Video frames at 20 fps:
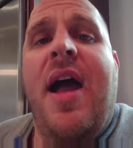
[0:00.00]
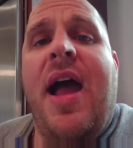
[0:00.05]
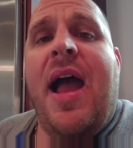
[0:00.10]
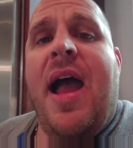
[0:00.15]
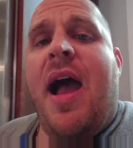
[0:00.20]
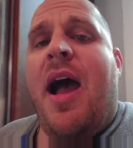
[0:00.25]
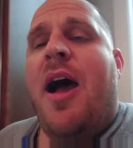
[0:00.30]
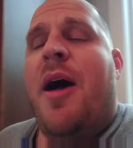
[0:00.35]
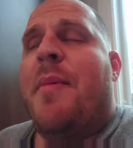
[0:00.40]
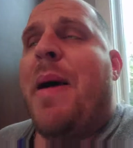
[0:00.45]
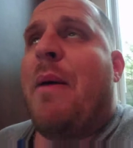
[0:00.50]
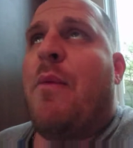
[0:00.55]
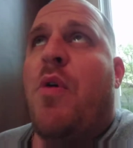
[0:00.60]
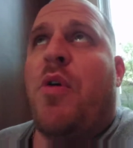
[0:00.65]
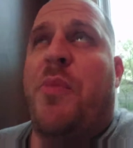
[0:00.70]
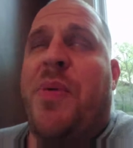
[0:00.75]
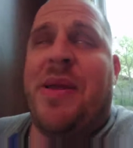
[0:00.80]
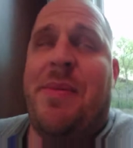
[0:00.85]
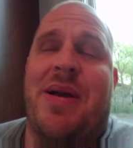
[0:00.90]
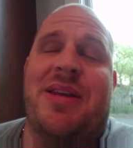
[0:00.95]
I won't
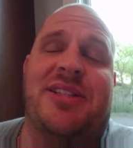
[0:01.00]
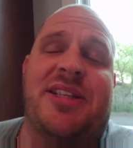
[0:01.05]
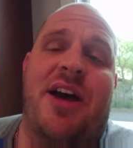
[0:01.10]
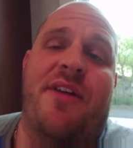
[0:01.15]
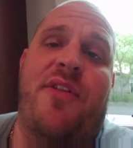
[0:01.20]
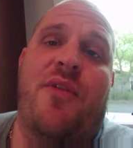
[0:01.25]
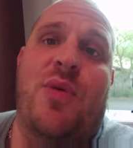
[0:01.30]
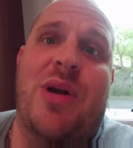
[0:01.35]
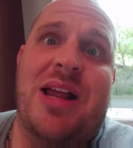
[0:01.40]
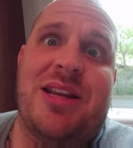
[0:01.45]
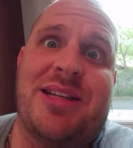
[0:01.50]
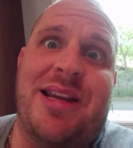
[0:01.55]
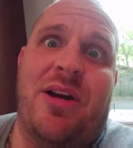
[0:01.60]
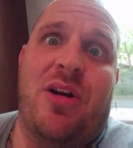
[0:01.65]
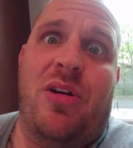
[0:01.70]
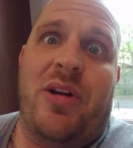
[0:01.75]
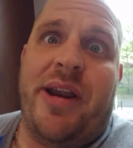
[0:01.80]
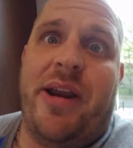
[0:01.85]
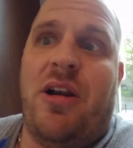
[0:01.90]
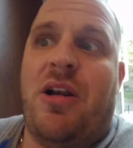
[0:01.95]
repeat myself of what I said
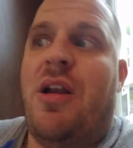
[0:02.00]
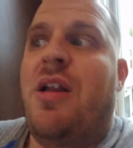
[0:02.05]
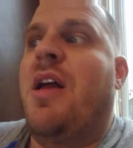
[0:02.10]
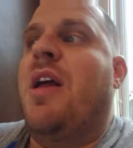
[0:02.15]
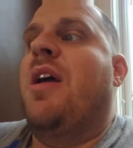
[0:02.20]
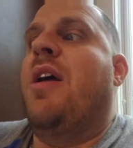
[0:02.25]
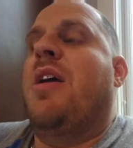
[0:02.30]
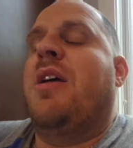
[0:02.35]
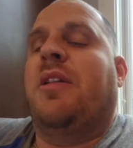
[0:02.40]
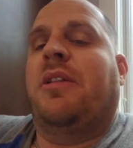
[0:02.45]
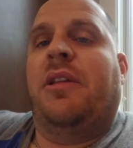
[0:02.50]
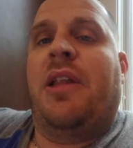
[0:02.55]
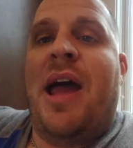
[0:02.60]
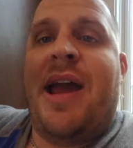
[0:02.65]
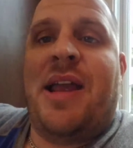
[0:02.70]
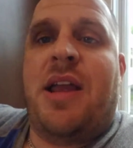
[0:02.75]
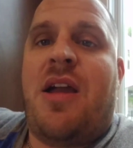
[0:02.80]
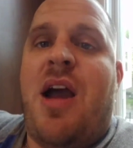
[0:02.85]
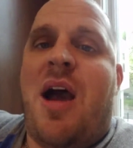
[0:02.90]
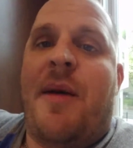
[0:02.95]
earlier.
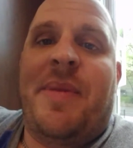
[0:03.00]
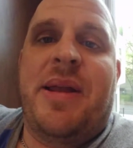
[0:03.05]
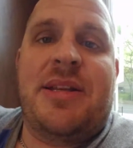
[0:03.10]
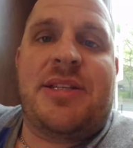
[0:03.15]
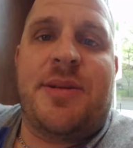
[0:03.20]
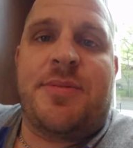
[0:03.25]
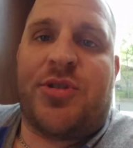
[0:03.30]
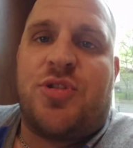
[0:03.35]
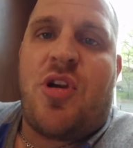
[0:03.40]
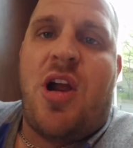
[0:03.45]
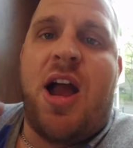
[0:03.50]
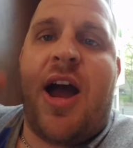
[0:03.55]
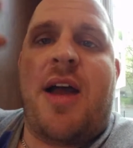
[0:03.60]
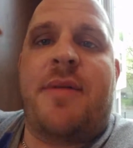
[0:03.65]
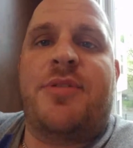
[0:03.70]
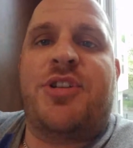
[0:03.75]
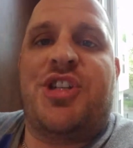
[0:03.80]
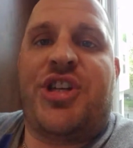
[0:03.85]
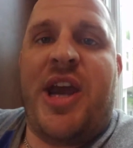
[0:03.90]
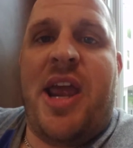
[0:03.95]
Like, comment,
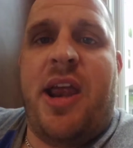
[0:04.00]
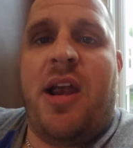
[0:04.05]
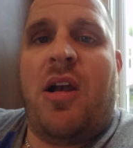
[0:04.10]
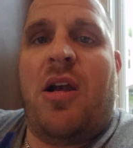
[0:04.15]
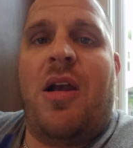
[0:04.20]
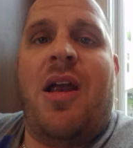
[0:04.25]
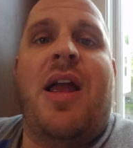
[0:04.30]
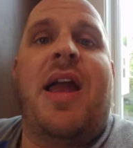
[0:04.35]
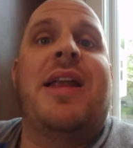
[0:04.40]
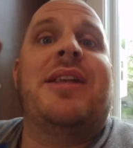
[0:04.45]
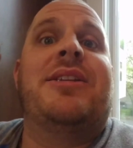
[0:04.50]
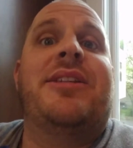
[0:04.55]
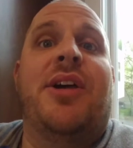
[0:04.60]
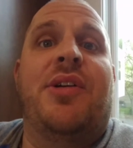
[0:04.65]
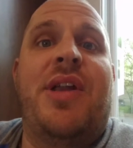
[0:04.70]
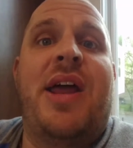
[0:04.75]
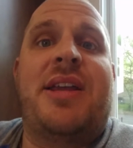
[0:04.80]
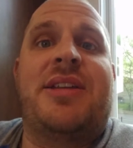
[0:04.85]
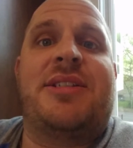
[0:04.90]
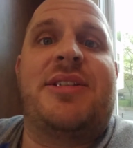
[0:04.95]
subscribe, share. Until
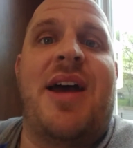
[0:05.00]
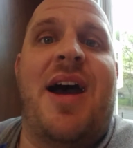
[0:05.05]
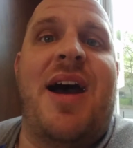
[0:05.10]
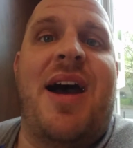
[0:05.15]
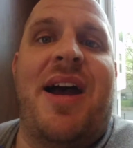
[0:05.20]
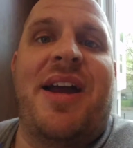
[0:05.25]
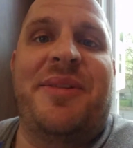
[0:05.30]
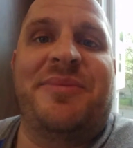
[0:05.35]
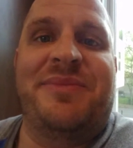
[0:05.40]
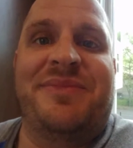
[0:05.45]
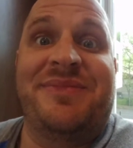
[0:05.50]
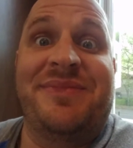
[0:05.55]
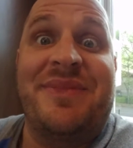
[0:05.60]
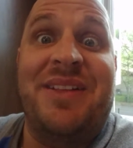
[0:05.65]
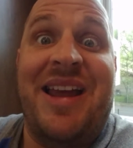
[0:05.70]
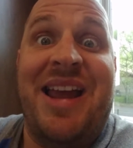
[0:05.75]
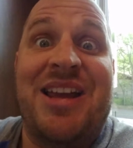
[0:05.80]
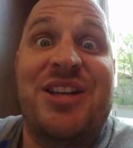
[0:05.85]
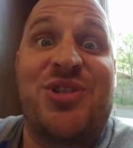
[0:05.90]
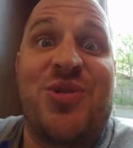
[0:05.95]
next time,
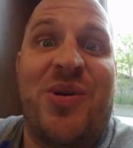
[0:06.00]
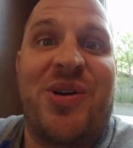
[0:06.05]
enjoy